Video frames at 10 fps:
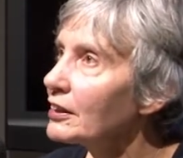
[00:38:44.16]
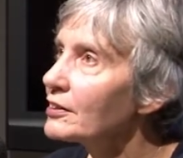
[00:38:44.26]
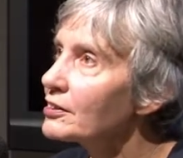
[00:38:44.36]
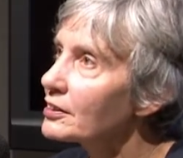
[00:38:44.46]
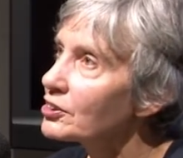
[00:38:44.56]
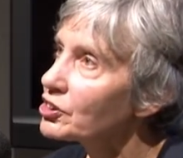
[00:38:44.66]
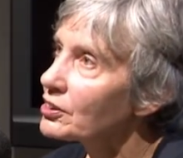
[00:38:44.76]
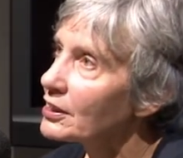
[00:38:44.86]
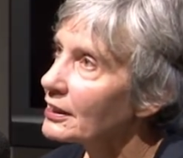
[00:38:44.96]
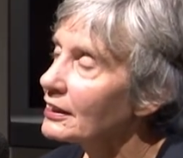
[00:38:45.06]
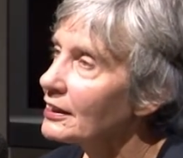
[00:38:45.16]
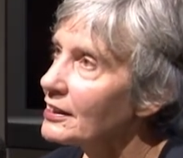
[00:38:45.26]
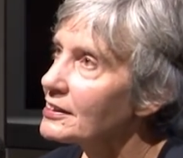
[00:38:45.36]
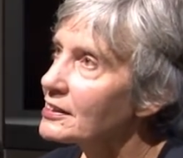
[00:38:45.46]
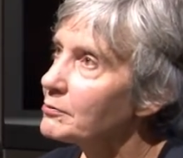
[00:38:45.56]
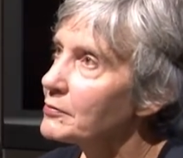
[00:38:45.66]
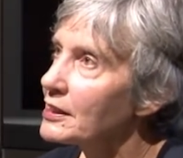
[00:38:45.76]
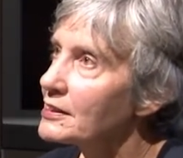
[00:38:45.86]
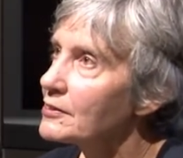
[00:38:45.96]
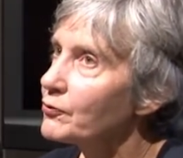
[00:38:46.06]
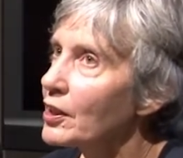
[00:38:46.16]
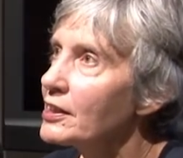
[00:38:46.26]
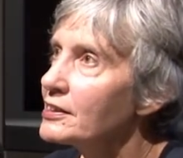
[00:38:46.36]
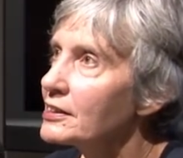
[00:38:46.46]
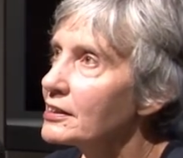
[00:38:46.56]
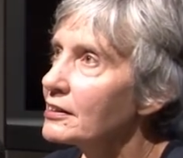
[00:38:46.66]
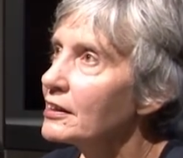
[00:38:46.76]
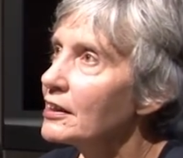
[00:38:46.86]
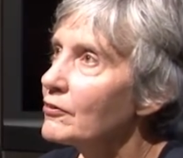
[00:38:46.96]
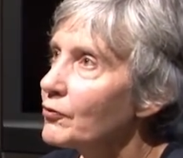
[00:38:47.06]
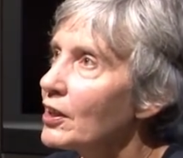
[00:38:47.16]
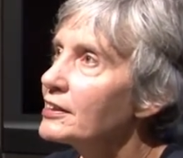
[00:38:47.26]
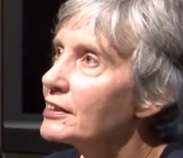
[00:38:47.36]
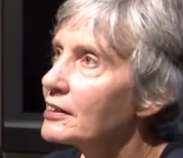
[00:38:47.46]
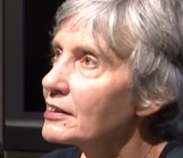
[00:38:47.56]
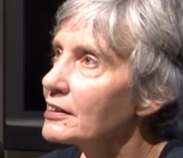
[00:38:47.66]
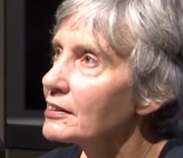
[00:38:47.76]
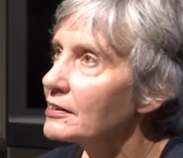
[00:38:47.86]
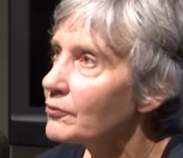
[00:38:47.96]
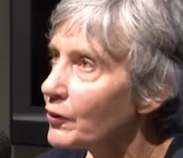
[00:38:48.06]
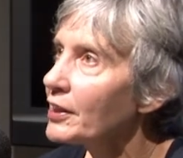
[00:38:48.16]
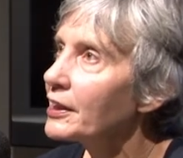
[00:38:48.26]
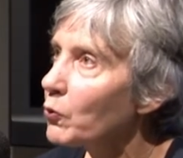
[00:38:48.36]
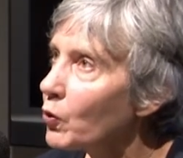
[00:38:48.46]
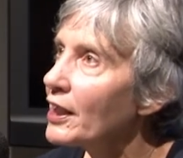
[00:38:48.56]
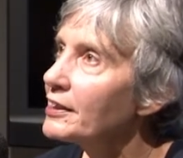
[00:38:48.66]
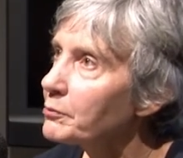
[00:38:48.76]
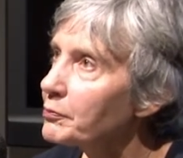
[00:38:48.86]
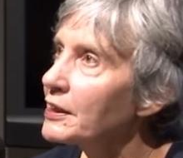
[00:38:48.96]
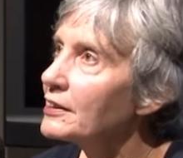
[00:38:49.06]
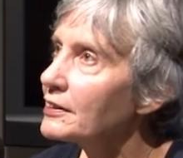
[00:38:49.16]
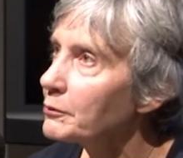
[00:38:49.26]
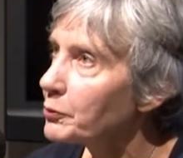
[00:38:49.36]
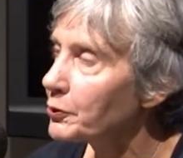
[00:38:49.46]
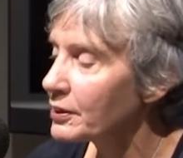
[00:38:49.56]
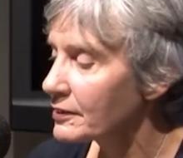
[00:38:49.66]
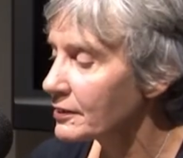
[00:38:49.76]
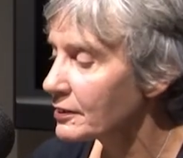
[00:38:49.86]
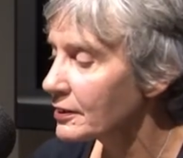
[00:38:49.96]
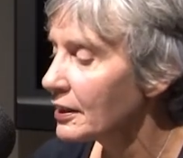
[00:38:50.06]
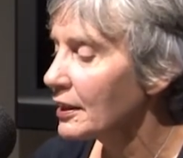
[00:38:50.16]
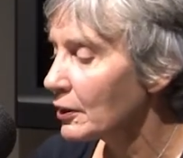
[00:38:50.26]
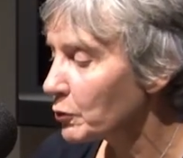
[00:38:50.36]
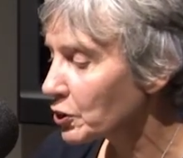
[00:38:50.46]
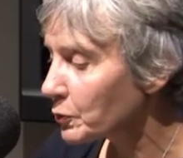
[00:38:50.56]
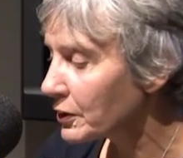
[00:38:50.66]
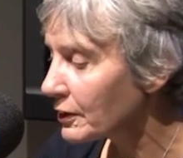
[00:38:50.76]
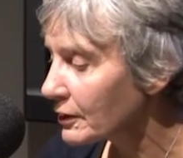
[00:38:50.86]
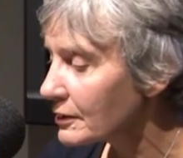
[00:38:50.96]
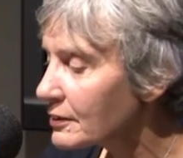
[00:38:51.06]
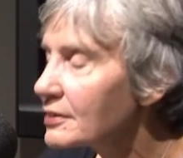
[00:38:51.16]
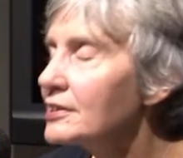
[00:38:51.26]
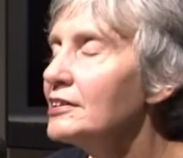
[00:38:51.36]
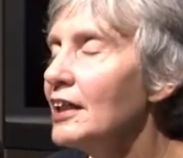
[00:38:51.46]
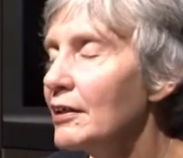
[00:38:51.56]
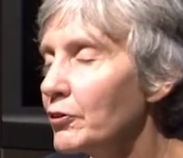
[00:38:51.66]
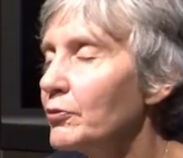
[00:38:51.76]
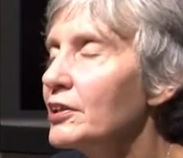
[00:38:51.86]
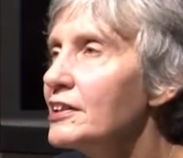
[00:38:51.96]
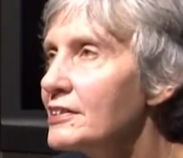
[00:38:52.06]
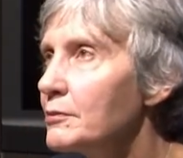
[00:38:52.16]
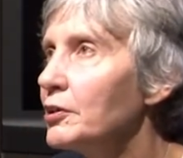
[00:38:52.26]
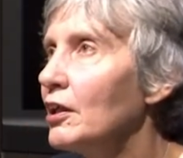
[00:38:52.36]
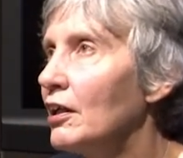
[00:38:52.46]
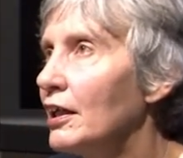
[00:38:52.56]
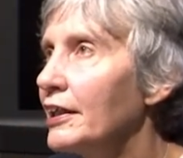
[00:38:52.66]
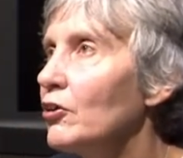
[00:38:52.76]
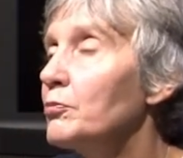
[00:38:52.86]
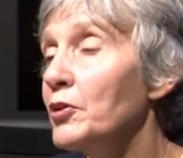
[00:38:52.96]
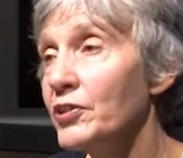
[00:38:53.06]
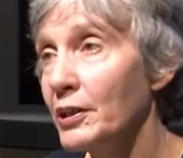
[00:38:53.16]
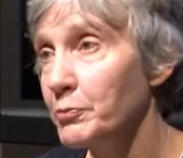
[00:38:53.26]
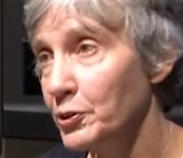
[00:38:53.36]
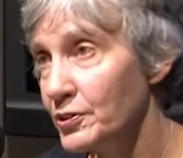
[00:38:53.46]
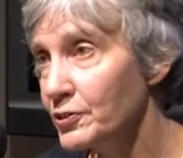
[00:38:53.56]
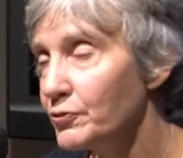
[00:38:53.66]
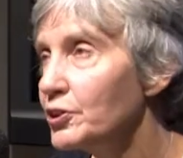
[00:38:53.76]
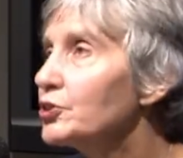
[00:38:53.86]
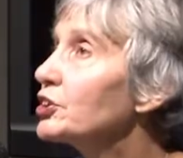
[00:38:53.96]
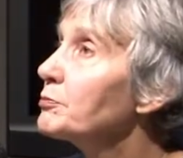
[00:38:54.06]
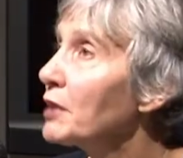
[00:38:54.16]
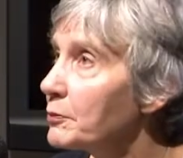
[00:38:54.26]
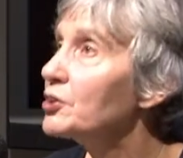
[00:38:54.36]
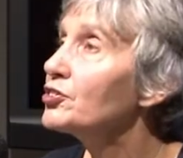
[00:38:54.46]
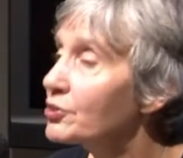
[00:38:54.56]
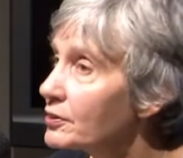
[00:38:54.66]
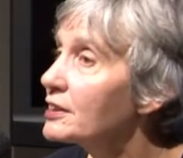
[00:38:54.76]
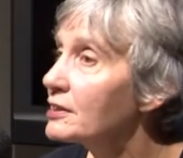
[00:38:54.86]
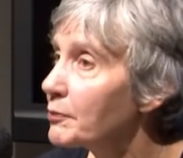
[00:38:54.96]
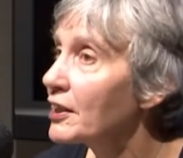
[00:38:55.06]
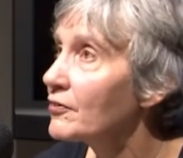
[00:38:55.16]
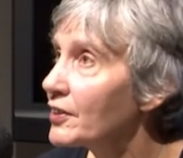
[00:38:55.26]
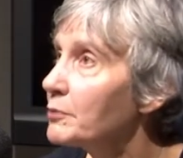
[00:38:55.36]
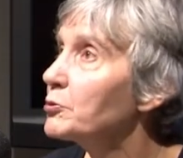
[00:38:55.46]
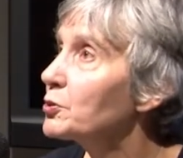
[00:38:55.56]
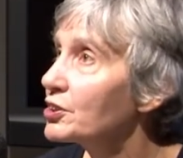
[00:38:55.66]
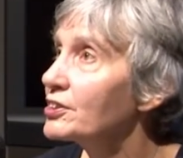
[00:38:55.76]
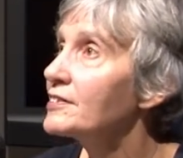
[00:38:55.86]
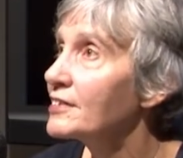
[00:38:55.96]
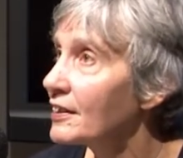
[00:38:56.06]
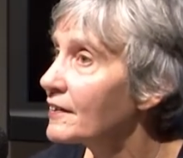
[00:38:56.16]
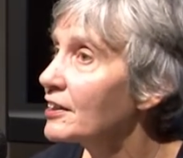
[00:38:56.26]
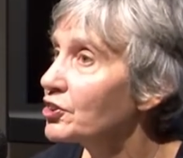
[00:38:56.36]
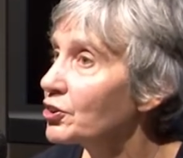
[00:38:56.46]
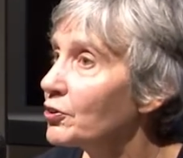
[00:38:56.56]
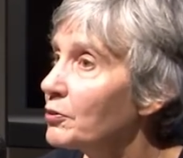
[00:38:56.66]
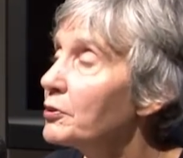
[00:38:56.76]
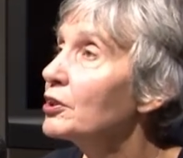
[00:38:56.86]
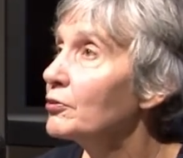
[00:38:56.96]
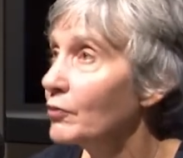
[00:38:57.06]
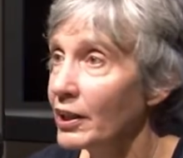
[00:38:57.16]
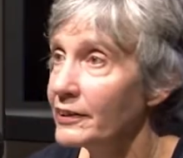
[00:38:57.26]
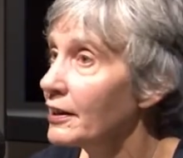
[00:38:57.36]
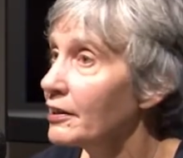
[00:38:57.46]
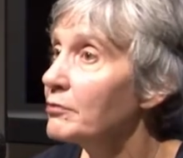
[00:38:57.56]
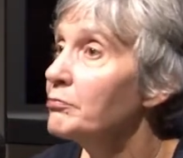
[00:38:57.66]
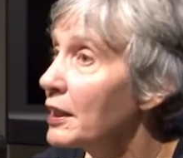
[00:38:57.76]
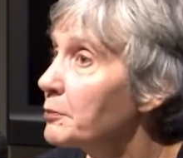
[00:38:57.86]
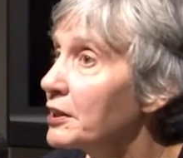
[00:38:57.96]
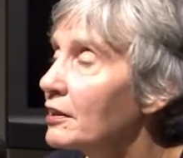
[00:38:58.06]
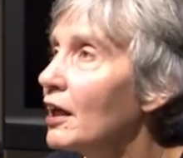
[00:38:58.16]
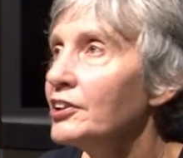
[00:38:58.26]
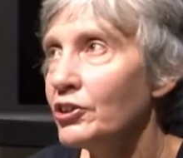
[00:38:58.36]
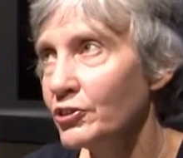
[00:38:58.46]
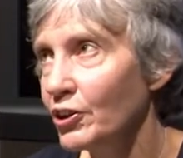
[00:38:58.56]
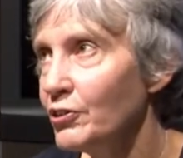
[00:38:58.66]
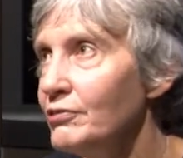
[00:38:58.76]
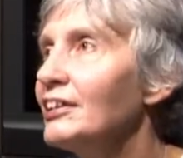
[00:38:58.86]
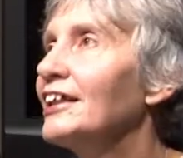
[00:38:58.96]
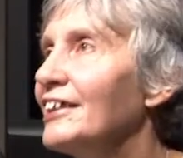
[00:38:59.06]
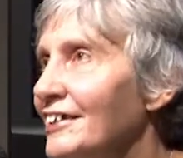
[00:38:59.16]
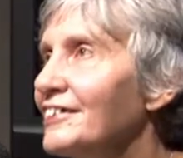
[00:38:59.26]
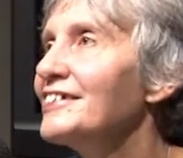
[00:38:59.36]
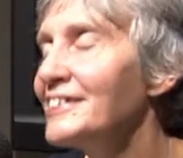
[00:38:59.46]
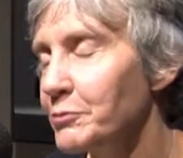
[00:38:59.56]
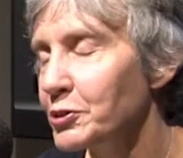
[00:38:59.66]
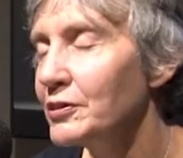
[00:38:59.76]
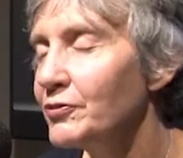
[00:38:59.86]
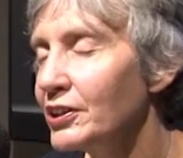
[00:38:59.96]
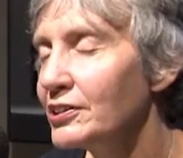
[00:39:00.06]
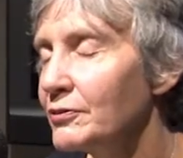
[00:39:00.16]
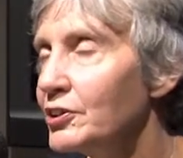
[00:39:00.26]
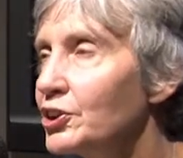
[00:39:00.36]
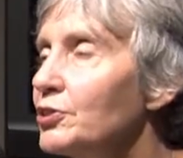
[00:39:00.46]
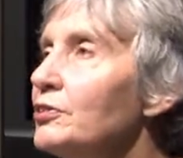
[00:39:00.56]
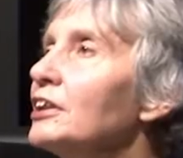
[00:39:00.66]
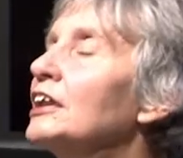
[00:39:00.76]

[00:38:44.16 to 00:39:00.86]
the key to me is finding a way to be in the present in which we still have a reasonable eye on both our personal future. Maybe you do need to pay off that mortgage and stay in that job right now. Maybe. I don't know. Again, it's up to every individual.